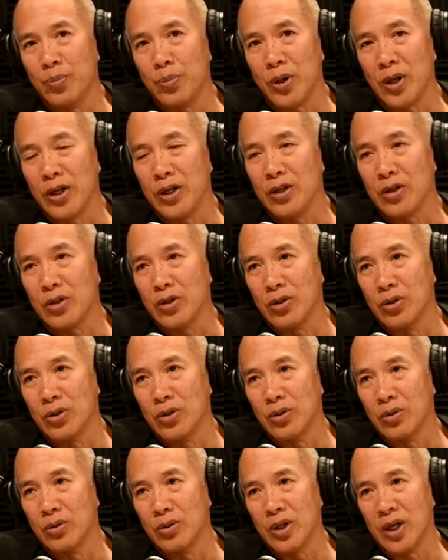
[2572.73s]

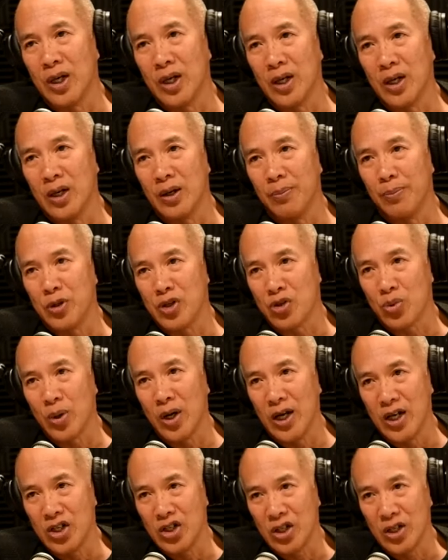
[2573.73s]
political uh,
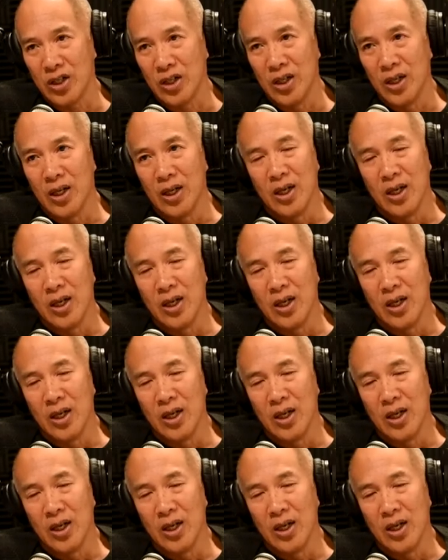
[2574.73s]
persuasion,